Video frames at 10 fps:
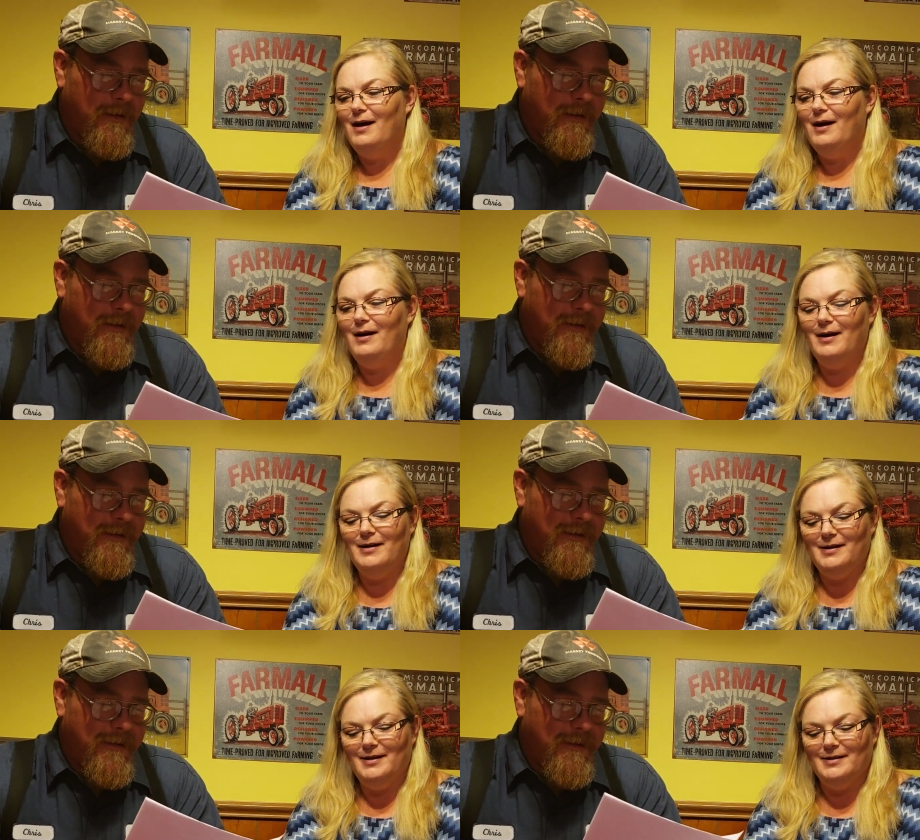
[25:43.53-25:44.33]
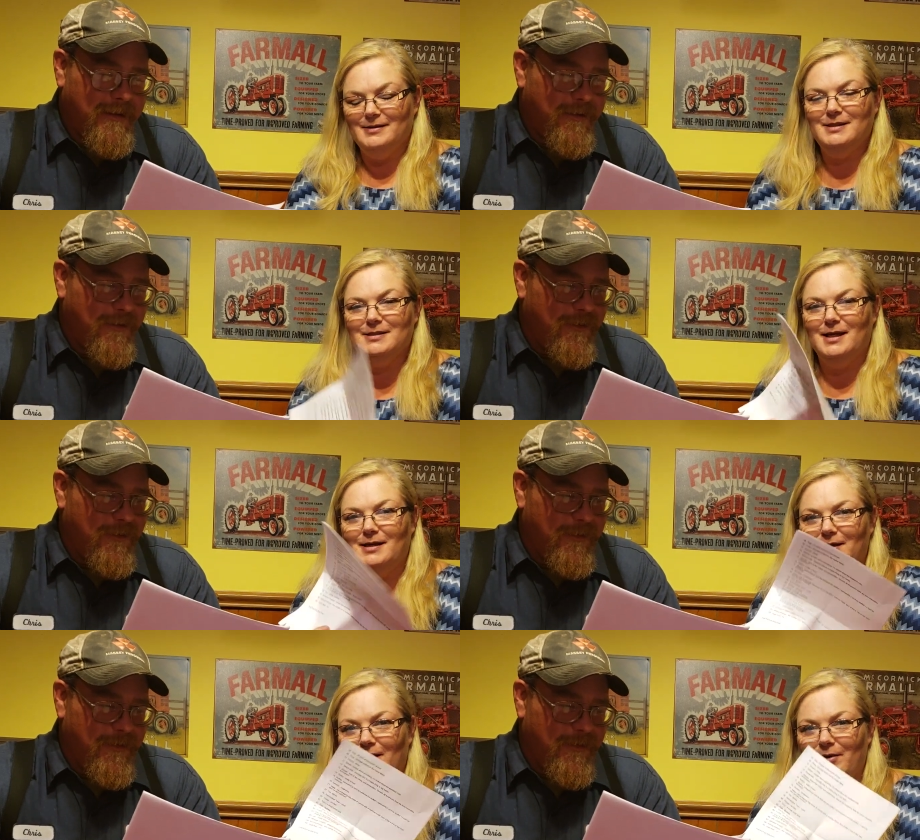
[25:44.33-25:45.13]
Speaker 1: All right, and she's
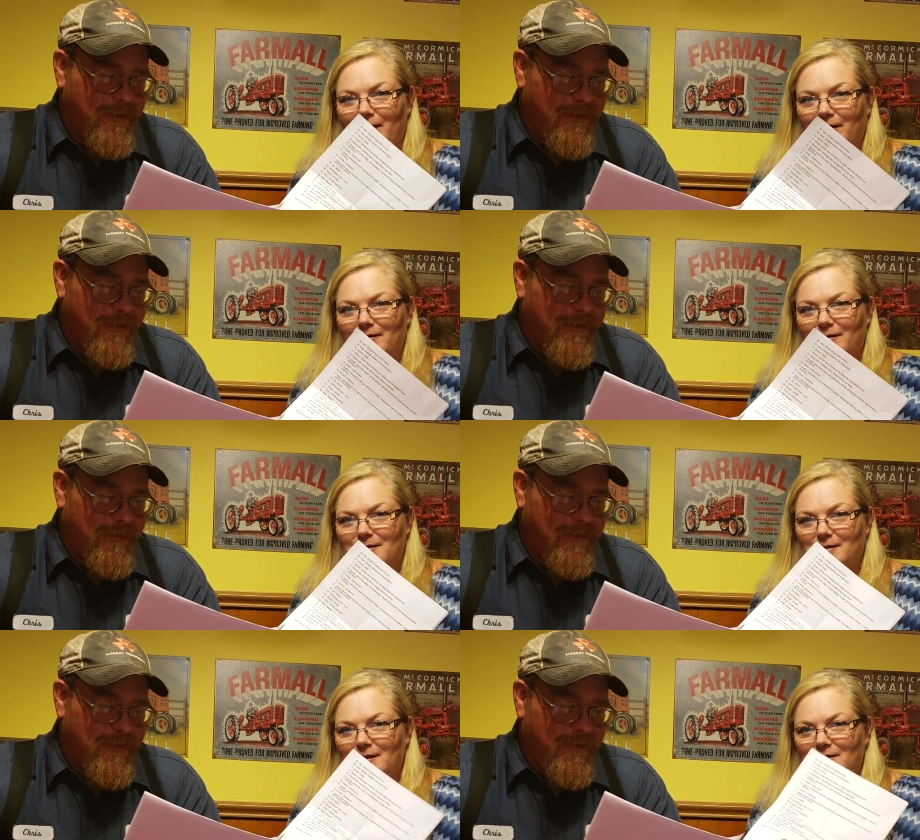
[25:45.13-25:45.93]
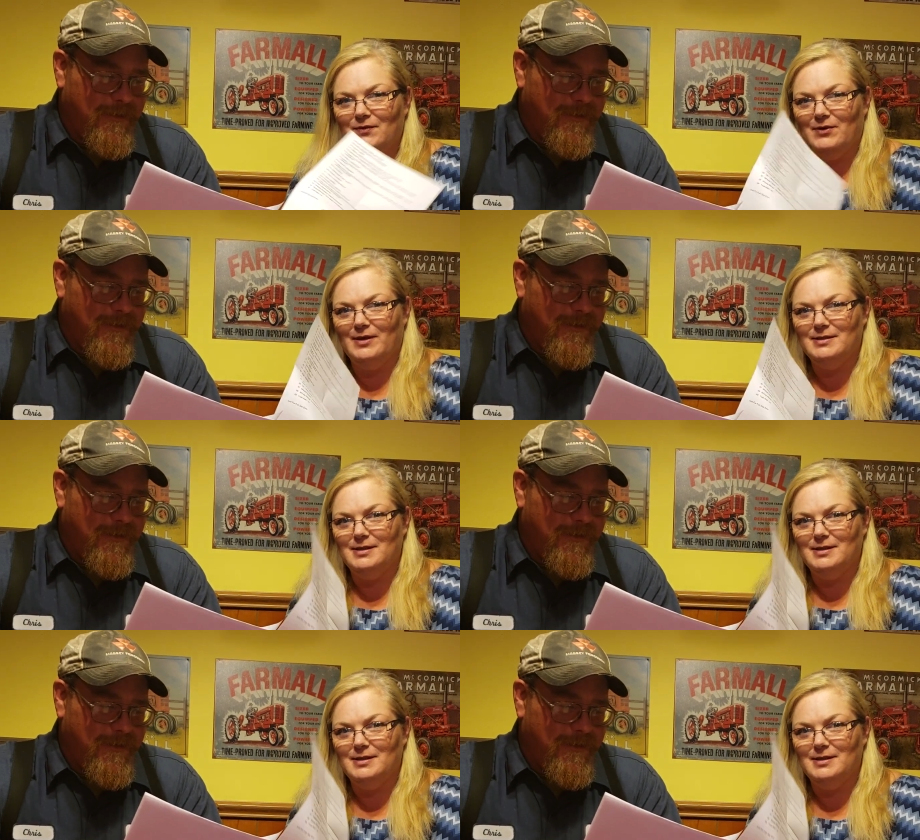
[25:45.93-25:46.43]
got a note here that says for Chris